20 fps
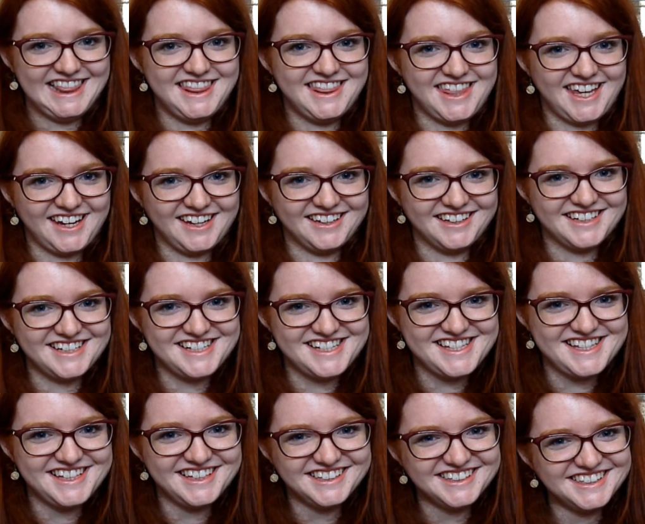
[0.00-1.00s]
Thanks.
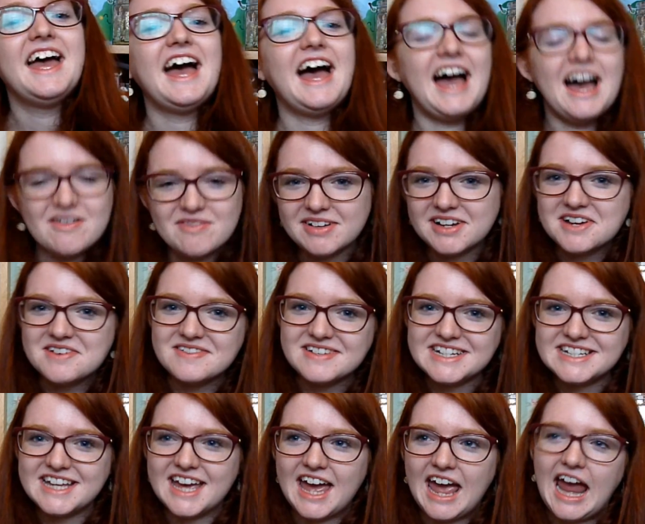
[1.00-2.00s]
Have a lovely
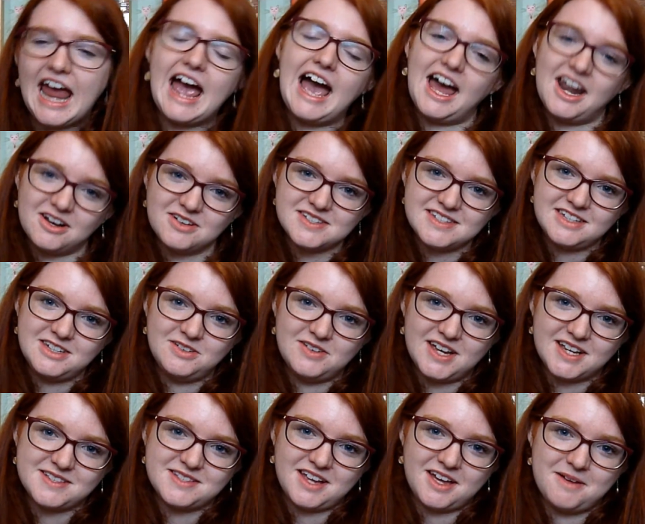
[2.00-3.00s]
day, and I'll see you
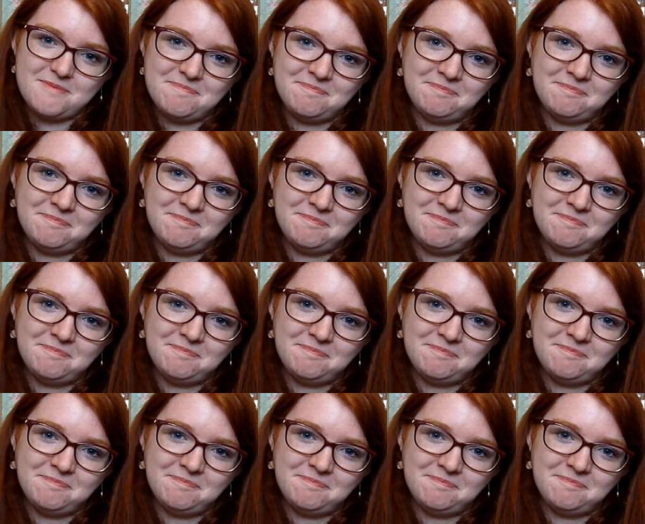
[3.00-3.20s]
next time.